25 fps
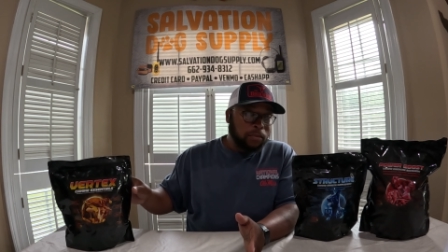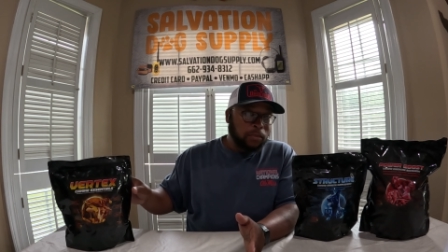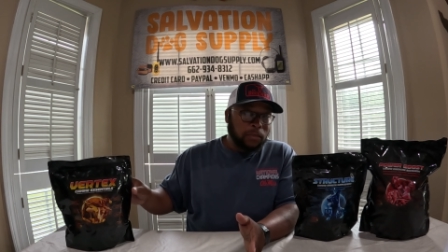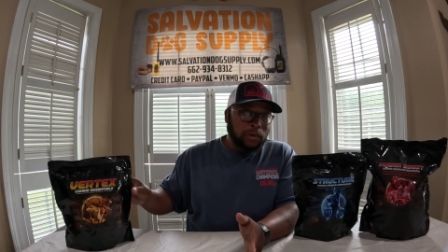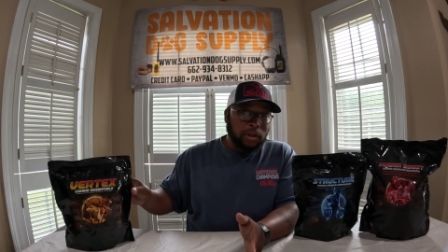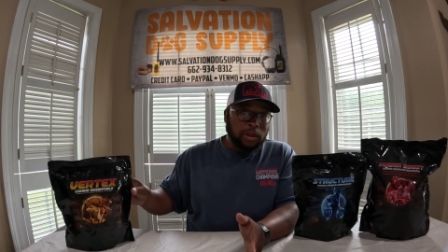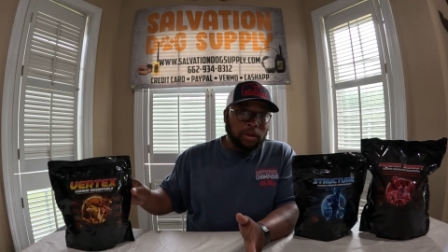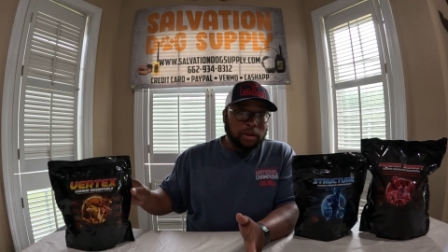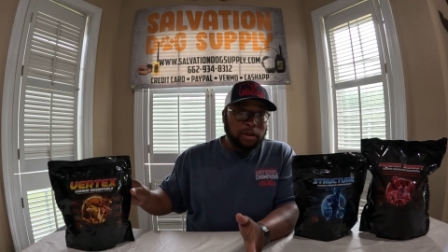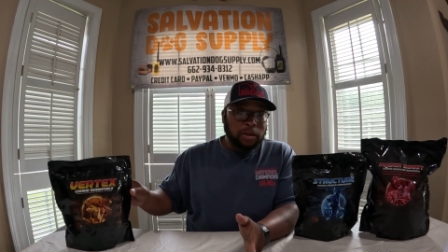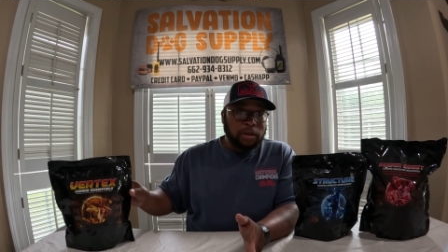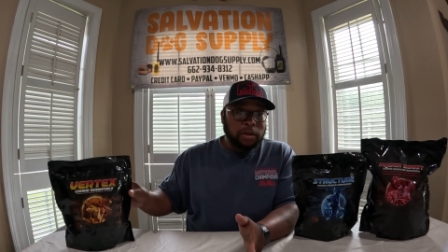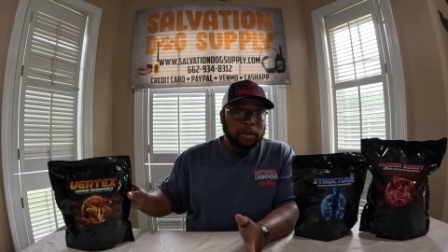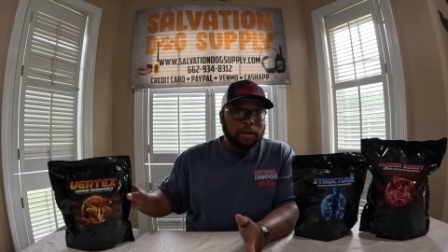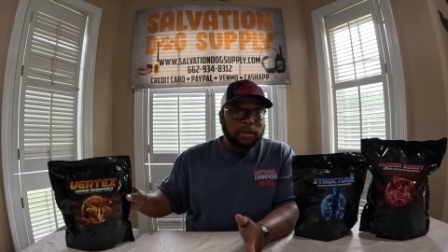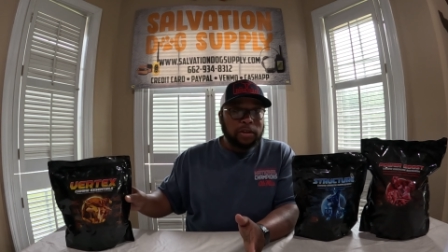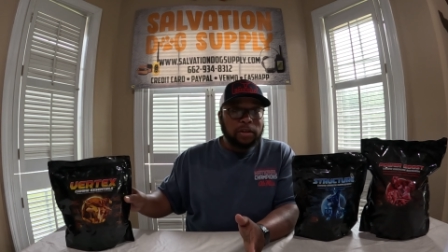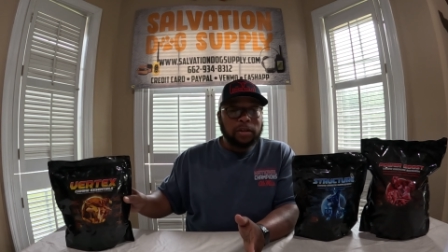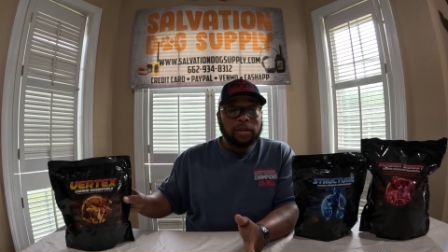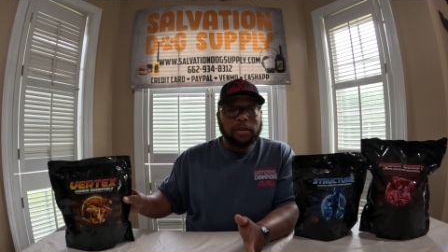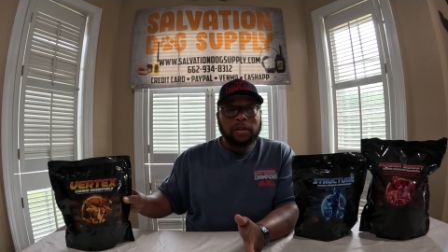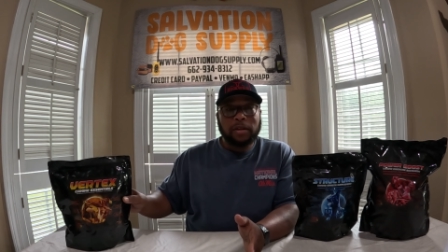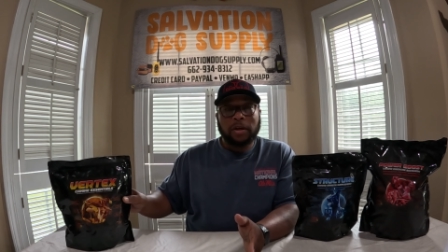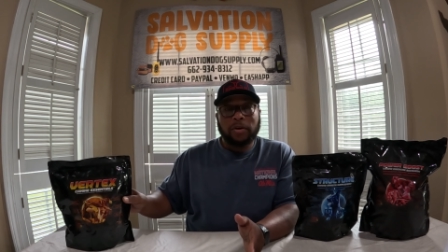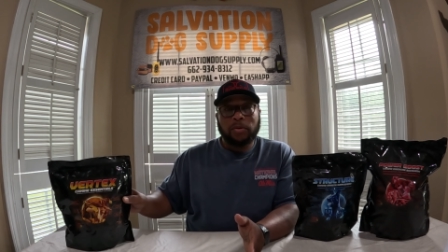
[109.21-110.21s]
the
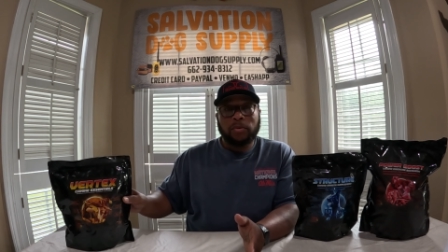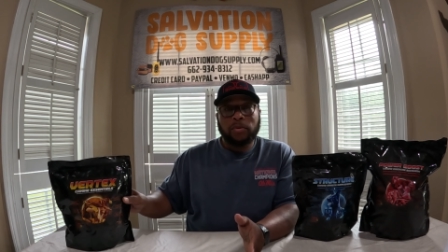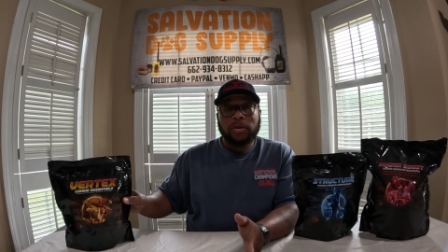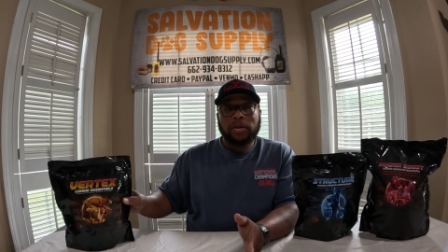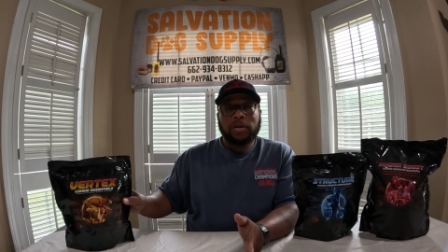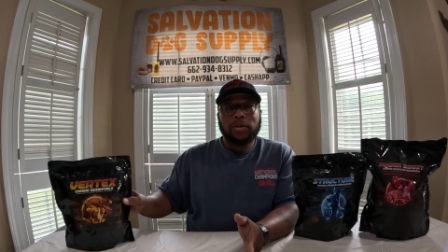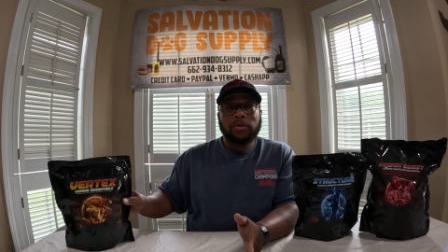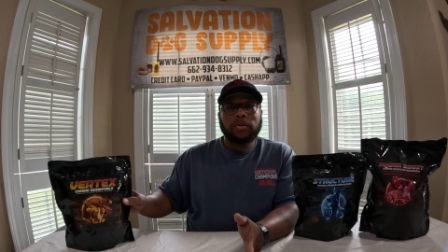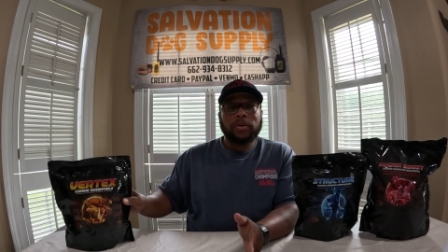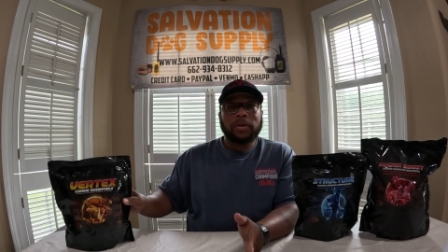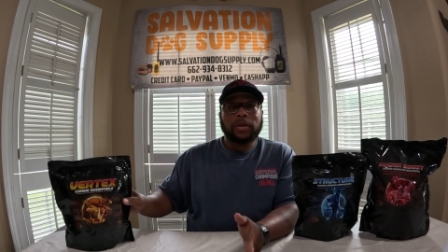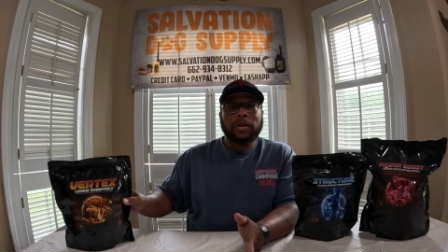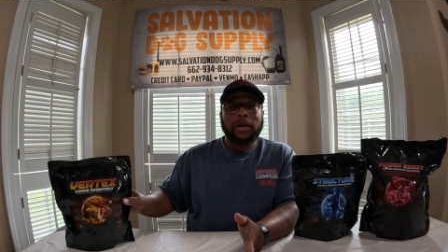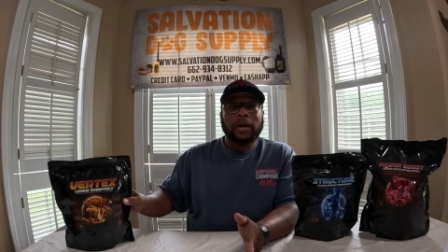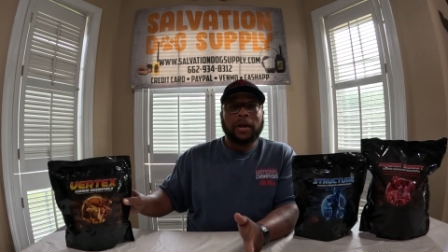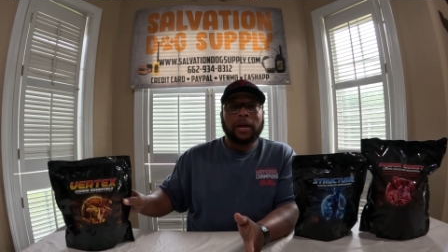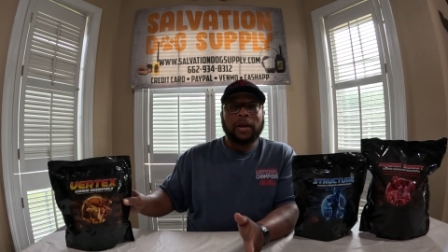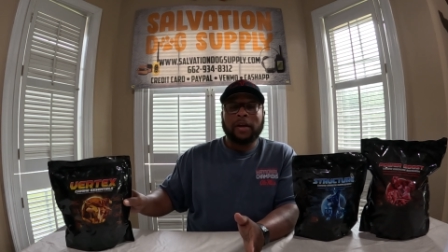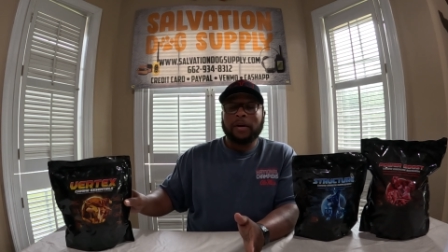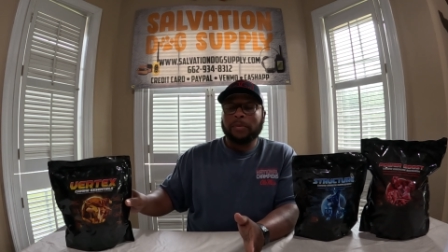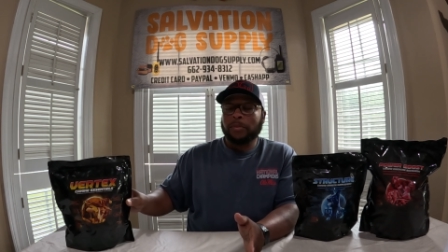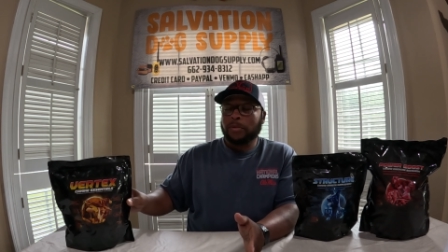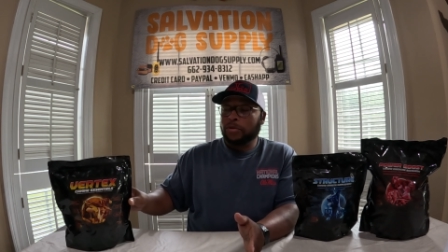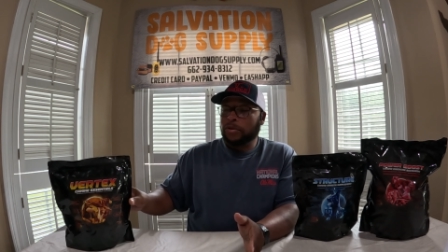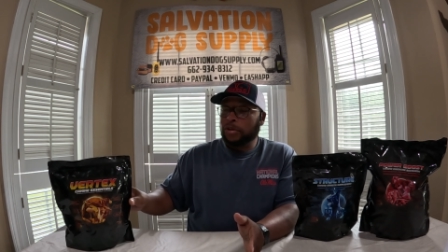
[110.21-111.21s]
conditioning that we do with our
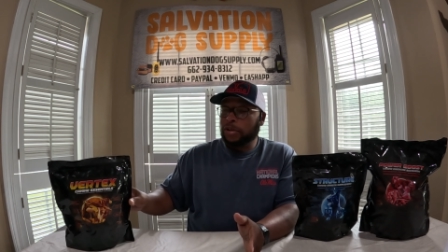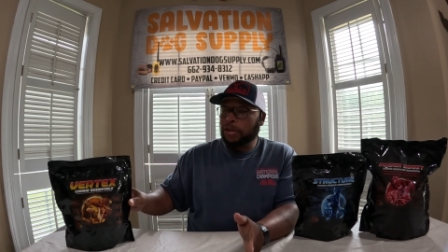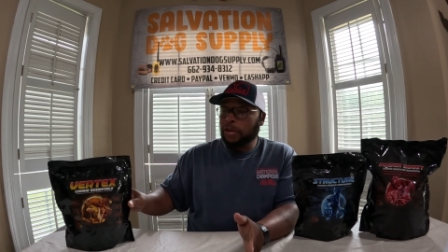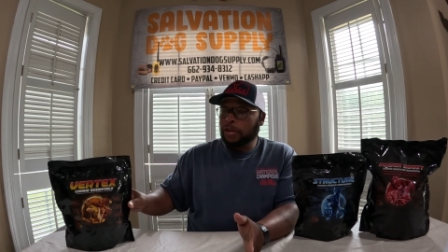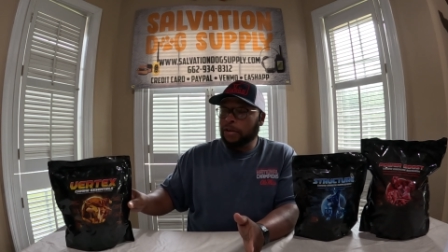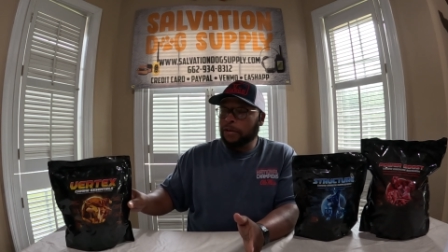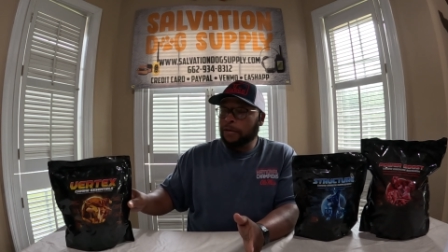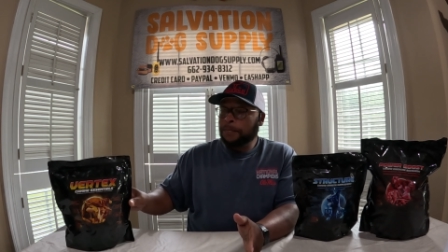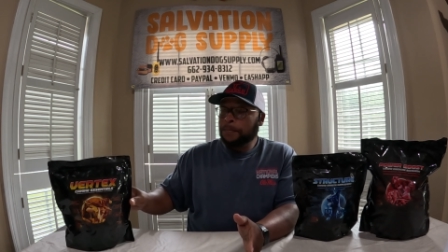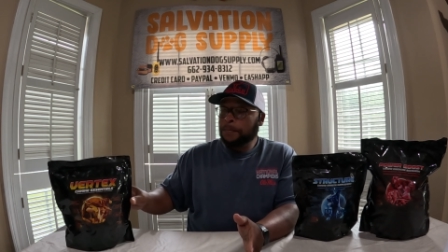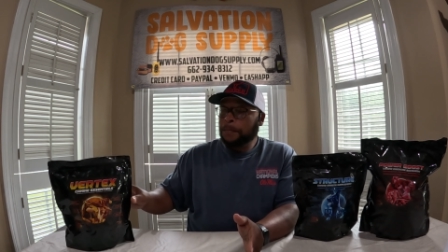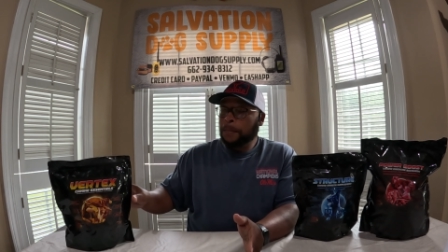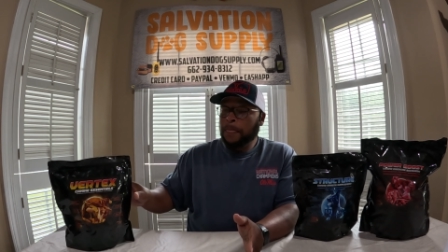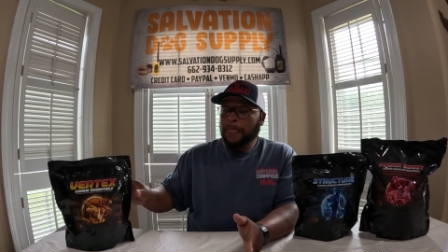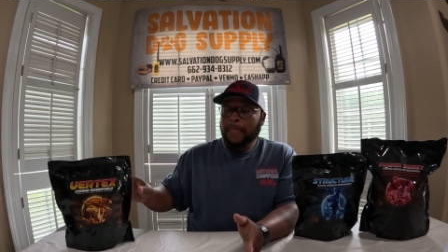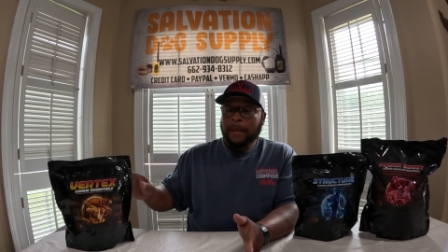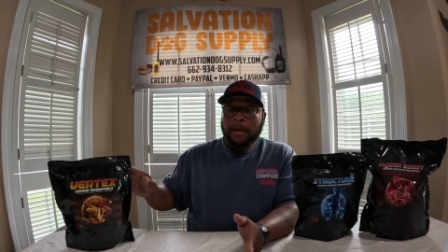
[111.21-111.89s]
animals here,